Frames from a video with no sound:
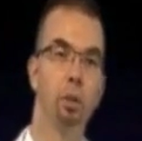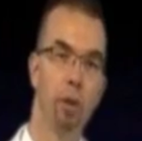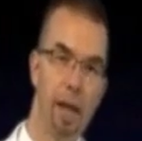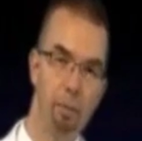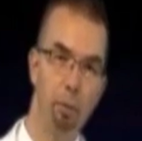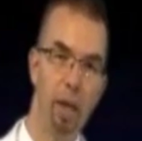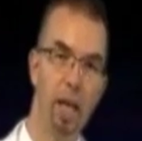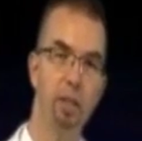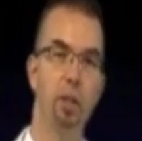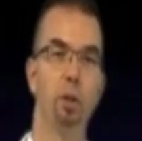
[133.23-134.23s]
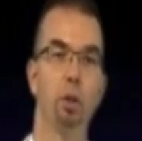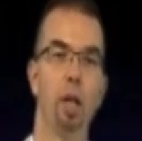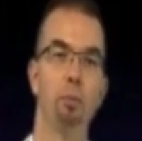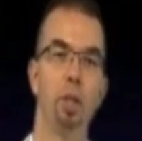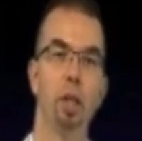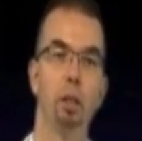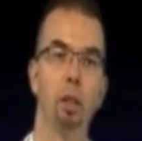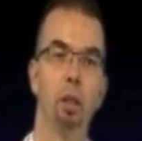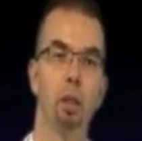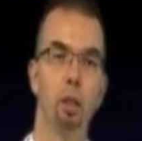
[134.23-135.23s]
Grab the basket or object.
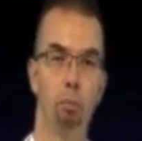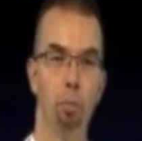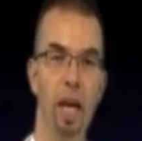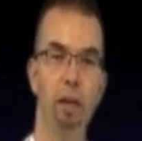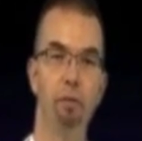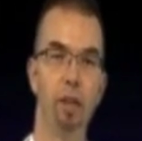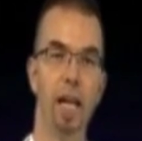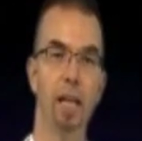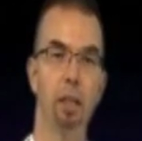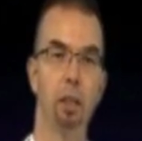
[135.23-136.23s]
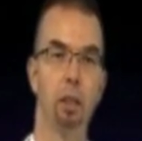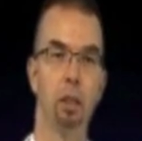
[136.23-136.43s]
Back flat.